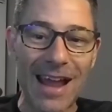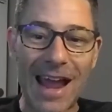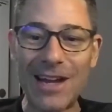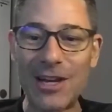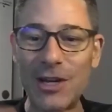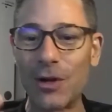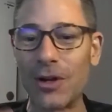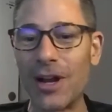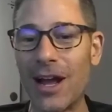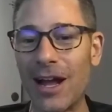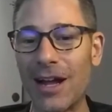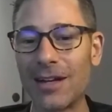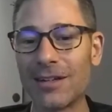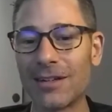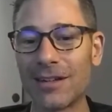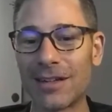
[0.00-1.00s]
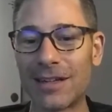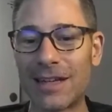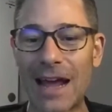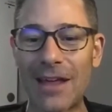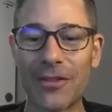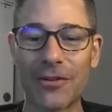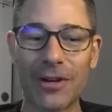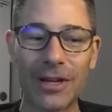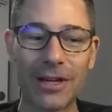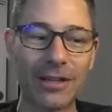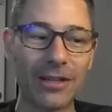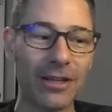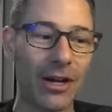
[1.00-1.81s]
and you're not gathering,